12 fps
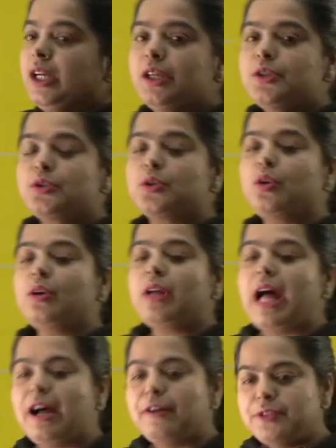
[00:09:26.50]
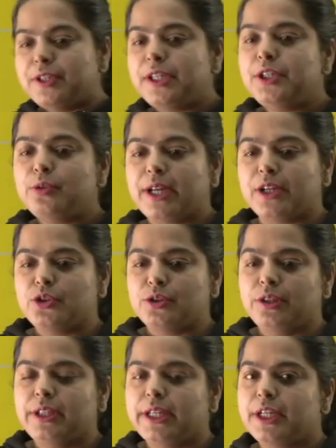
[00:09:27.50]
so after
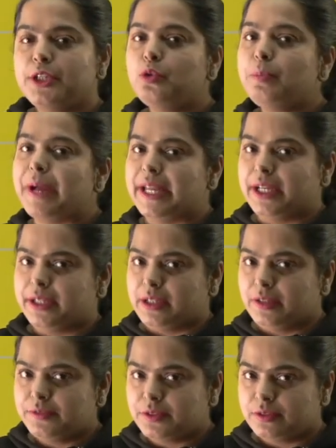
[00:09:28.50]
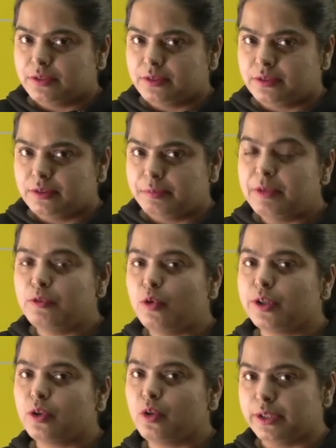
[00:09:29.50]
introduction, there are two paragraphs
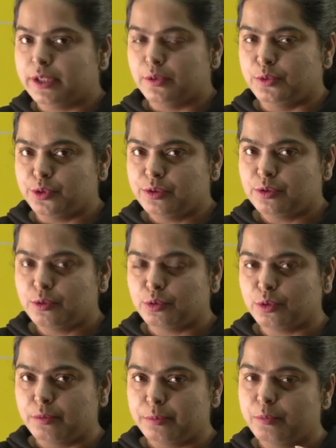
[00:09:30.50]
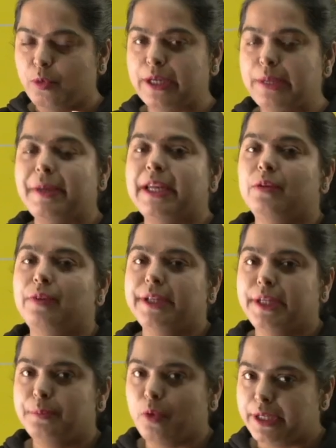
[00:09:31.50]
before the conclusion. So body para 1
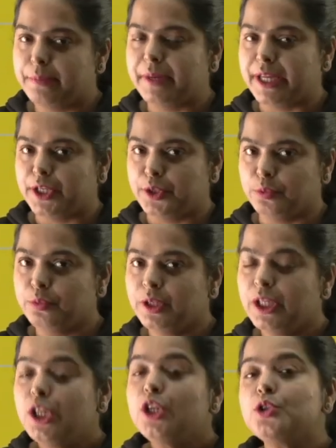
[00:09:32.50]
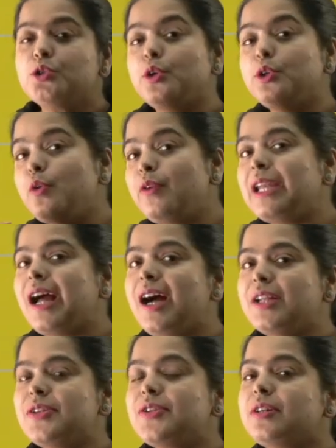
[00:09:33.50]
and body para 2. So you will
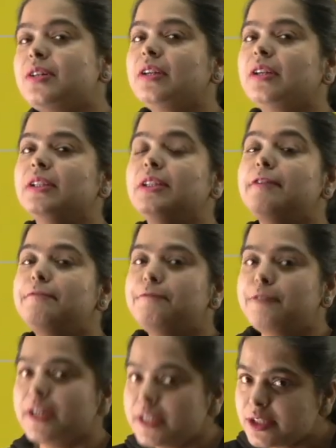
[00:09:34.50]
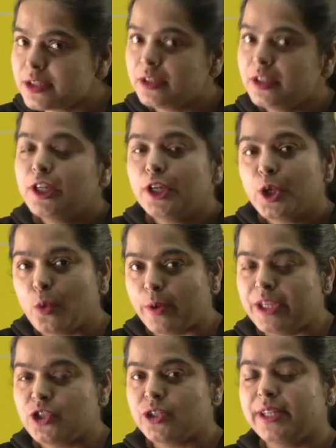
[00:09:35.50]
answer the first
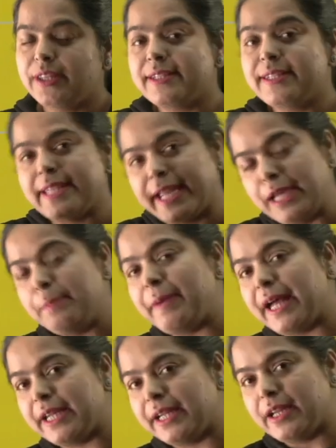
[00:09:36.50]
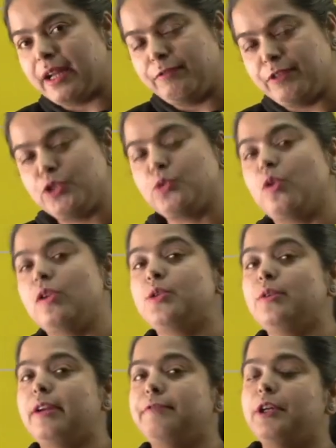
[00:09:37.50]
question in the second paragraph, which is
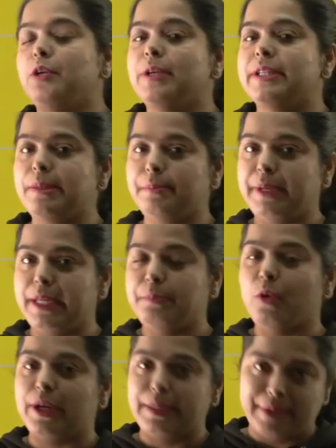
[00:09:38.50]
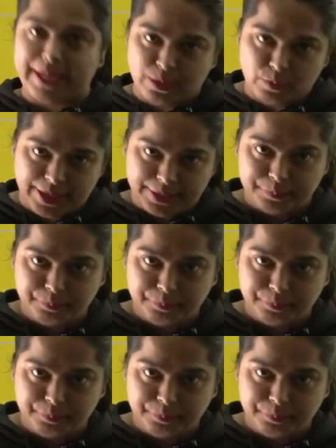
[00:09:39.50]
also referred to as the main body para 1.